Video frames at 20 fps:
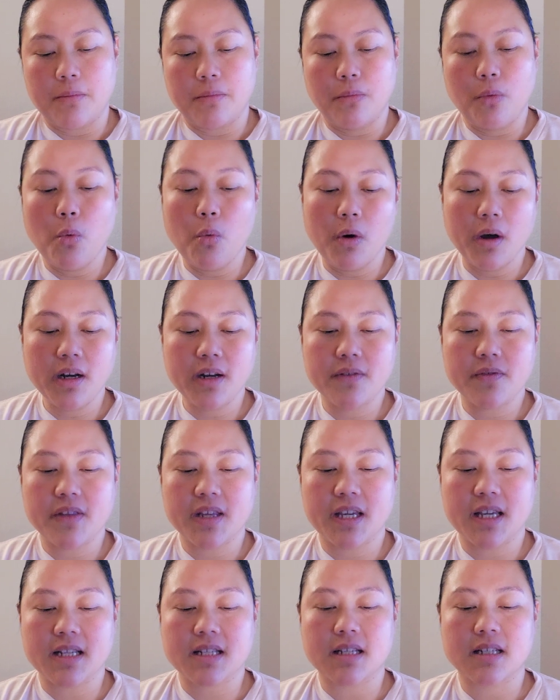One of
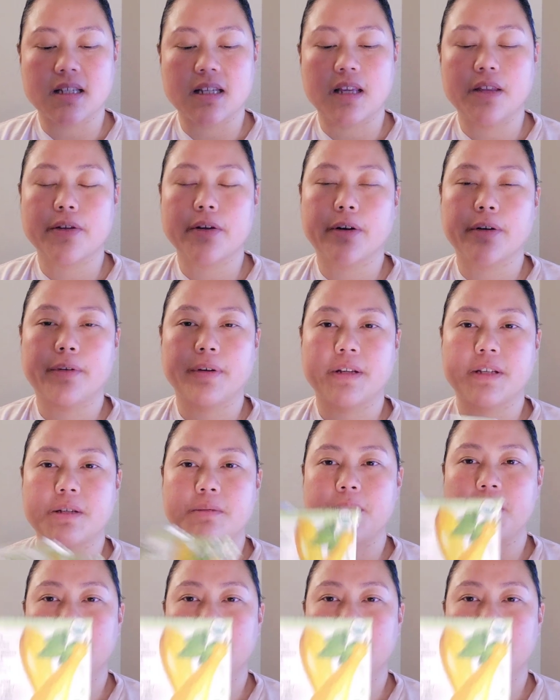these is either going to be